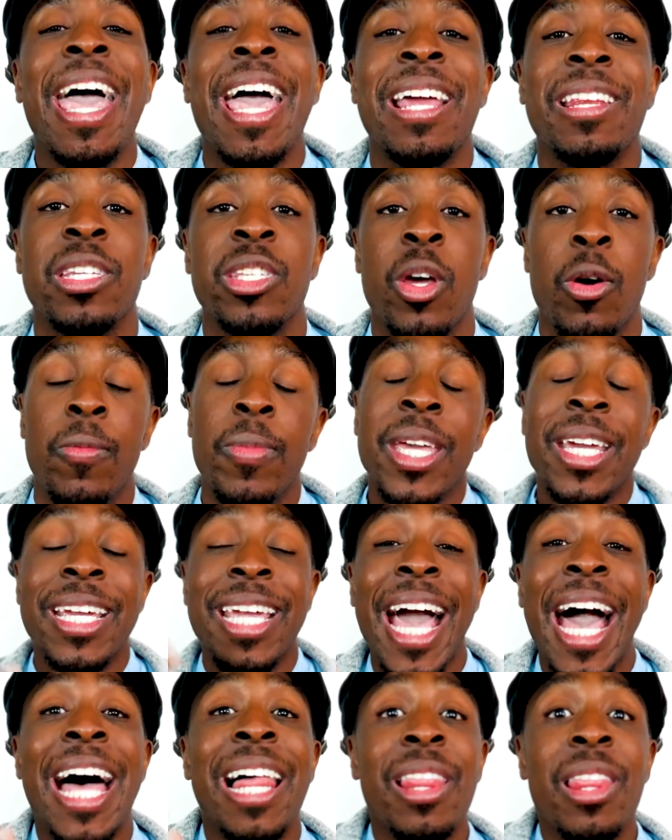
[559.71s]
And so
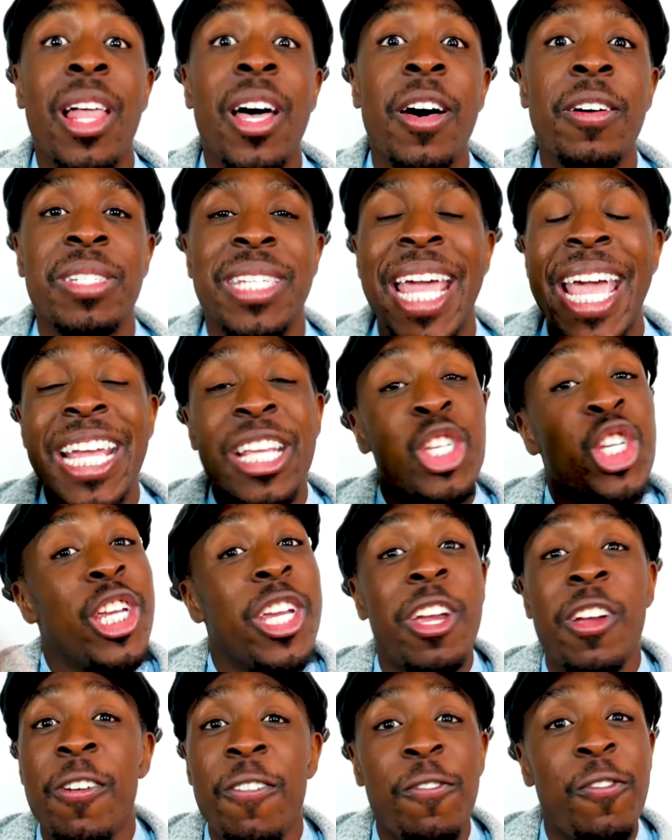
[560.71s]
God loves a
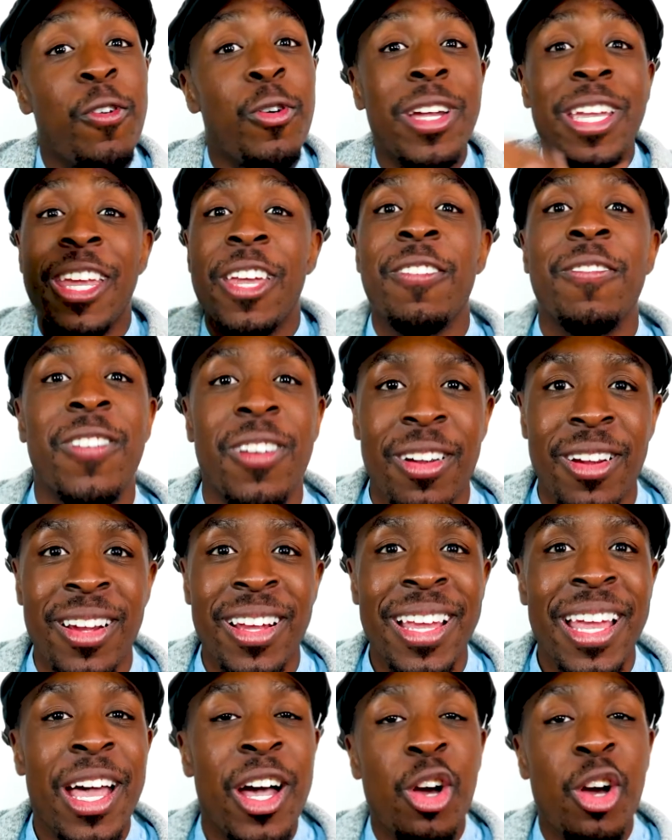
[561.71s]
cheerful giver.